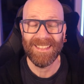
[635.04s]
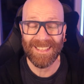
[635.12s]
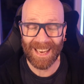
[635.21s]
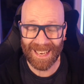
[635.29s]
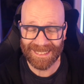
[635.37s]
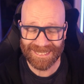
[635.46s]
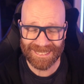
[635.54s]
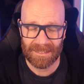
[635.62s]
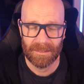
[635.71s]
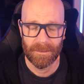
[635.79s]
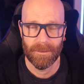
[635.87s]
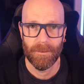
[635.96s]

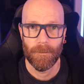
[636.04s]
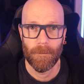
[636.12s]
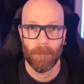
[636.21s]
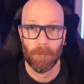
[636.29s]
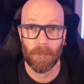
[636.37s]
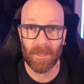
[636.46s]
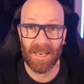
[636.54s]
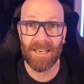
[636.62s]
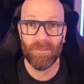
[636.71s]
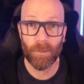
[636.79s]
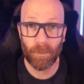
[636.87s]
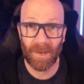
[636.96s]
Yes,
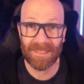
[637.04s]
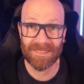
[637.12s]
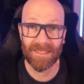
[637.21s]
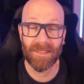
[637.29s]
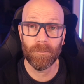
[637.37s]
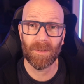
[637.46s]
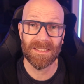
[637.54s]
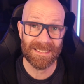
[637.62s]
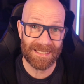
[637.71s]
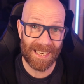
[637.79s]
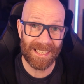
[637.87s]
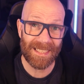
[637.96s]
even better than my
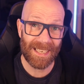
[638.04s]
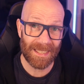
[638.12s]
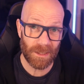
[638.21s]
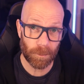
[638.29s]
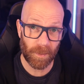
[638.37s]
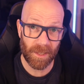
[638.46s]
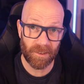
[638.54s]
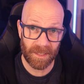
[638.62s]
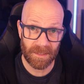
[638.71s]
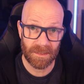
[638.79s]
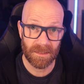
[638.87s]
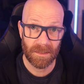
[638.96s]
Stadia
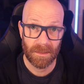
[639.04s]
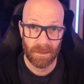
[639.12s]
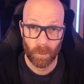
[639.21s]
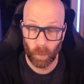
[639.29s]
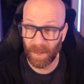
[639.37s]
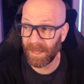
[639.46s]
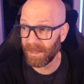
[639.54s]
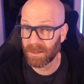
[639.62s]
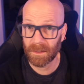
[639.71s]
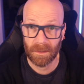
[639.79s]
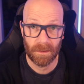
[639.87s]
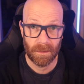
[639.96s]
experience,
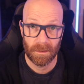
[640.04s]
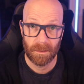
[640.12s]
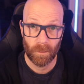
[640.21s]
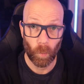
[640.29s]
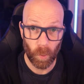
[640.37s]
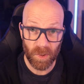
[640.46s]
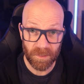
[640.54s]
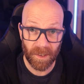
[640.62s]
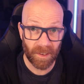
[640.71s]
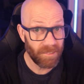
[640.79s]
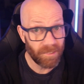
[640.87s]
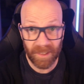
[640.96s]
which was
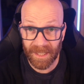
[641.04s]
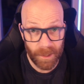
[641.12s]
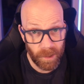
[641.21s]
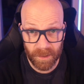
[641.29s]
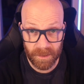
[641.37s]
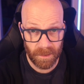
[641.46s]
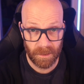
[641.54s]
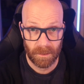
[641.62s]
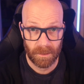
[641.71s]
very, very good.